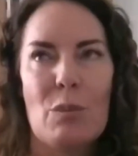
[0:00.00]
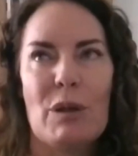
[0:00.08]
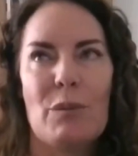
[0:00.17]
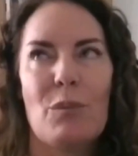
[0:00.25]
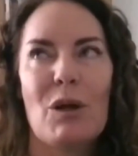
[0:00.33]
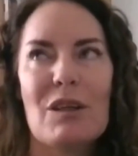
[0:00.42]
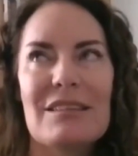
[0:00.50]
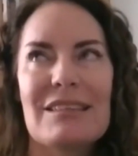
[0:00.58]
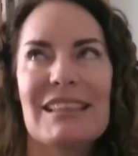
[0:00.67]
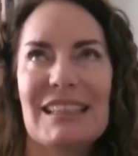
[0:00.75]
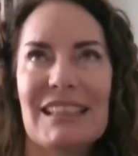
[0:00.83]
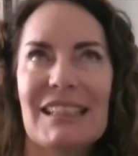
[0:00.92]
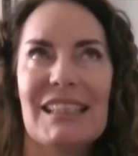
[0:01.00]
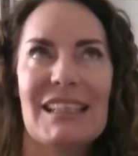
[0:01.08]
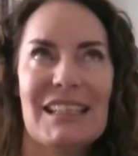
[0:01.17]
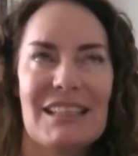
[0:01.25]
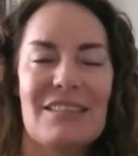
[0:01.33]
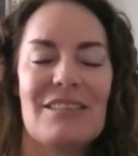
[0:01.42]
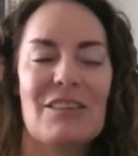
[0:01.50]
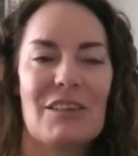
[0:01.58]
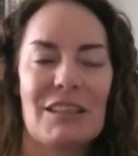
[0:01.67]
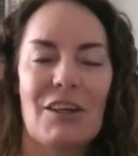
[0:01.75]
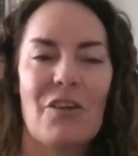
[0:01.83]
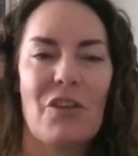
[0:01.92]
But mostly, it's,
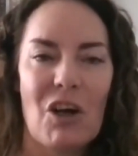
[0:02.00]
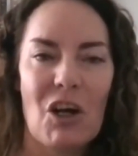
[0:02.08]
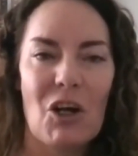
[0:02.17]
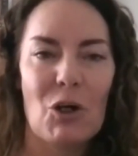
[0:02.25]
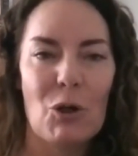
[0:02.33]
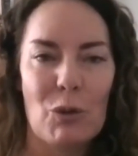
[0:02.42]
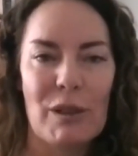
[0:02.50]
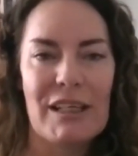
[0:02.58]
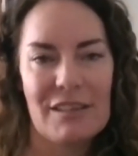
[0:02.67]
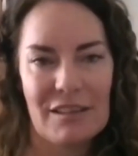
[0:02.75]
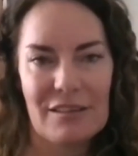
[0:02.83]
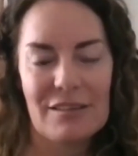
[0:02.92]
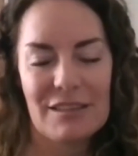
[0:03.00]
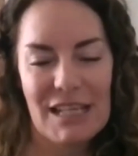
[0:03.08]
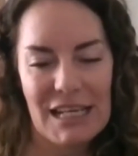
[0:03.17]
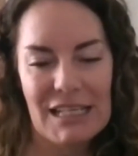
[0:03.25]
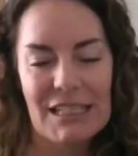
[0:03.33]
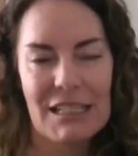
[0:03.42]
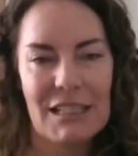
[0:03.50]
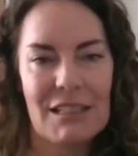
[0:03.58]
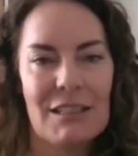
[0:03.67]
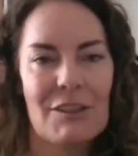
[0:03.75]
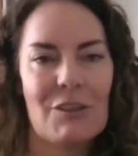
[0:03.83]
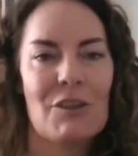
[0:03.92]
on the whole, it does take
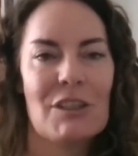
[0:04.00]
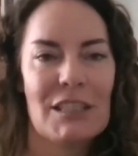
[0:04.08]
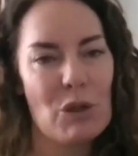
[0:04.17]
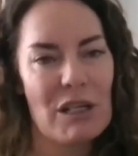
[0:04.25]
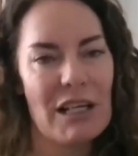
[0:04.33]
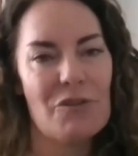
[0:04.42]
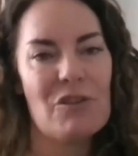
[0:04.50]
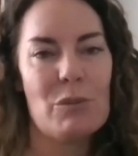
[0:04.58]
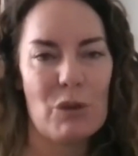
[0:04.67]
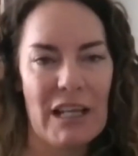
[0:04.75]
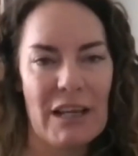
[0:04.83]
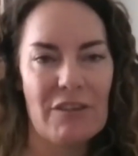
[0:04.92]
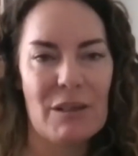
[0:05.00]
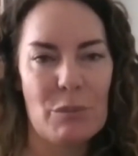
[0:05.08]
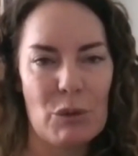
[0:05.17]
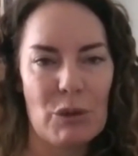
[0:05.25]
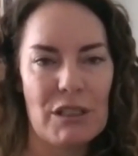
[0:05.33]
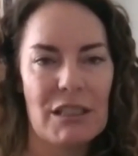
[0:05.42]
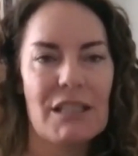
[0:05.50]
book after book, having a book,